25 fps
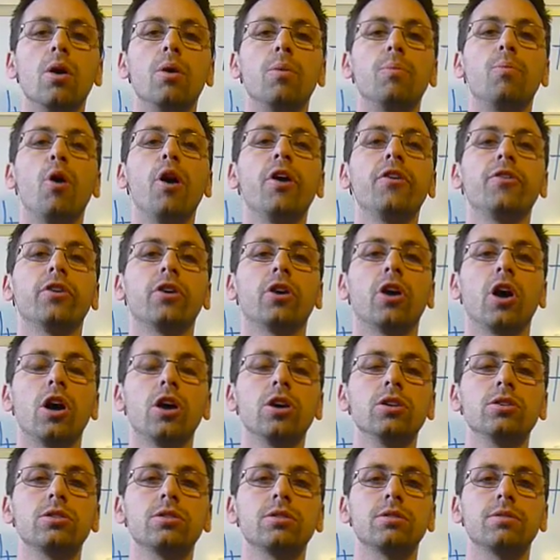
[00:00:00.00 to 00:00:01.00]
Boys and
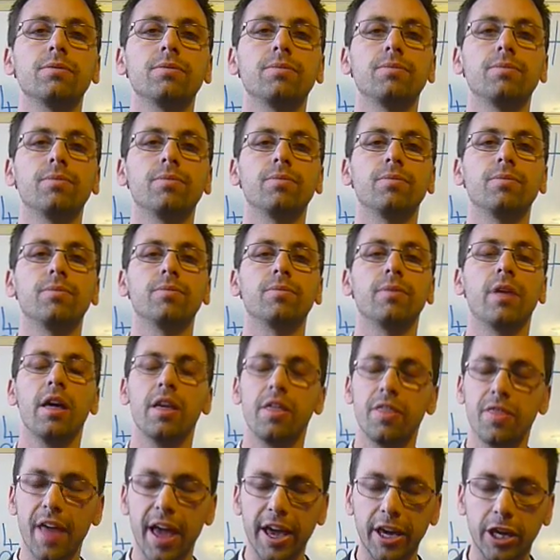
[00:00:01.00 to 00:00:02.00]
girls,
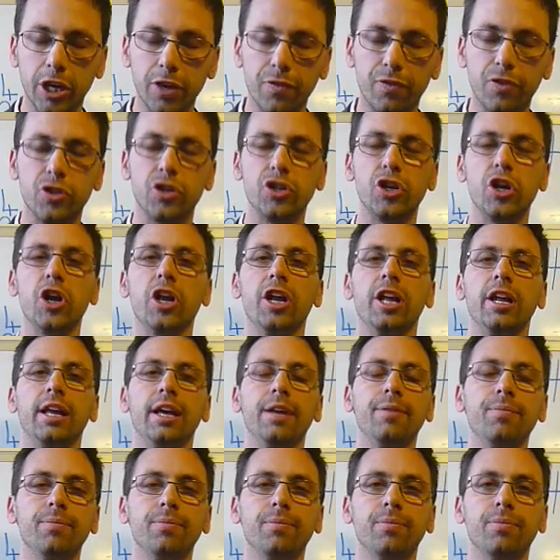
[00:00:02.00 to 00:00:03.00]
thank you for tuning
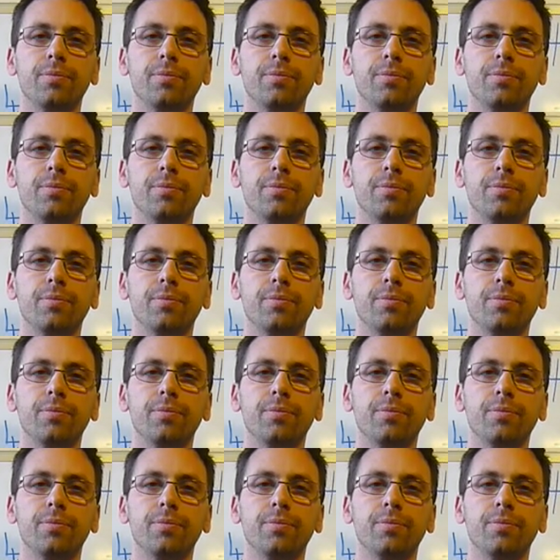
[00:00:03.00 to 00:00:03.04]
in.